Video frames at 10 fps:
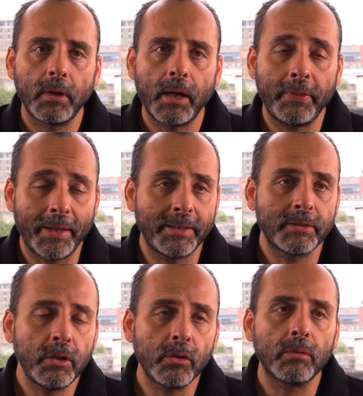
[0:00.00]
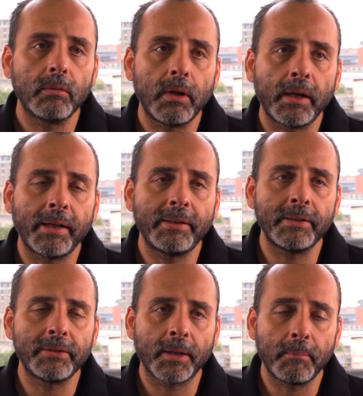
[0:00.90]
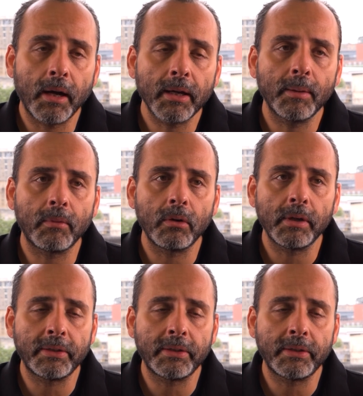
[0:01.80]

And that is new and that is remarkable.